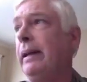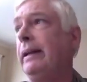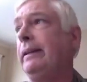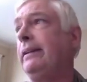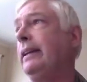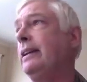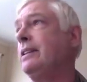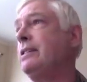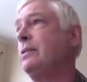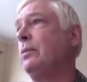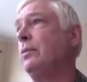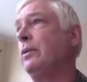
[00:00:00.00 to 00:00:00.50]

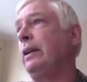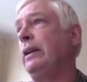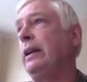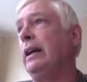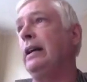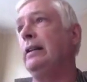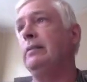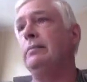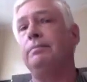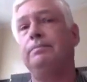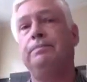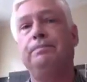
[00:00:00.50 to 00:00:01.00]
that does it, we're
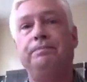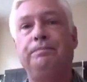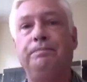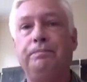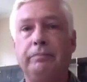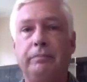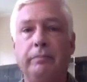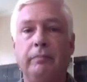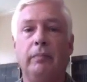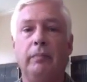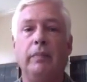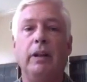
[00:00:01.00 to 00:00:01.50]
done.
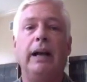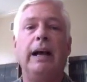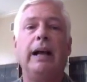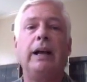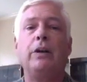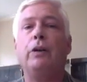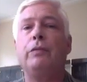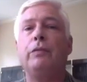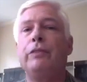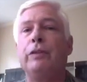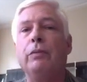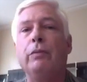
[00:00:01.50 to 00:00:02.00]
I
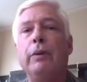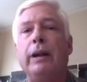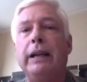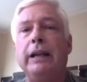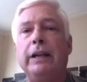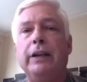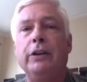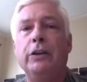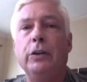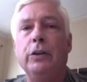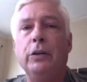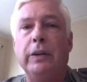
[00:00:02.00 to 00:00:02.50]
don't know if they're
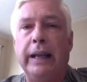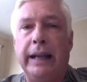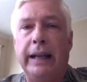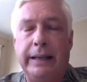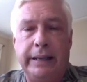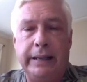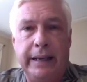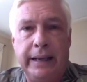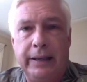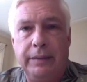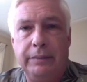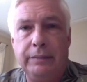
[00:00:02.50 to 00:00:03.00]
ready to do
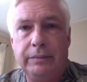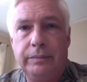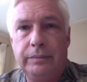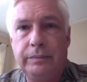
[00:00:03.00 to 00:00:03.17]
that yet.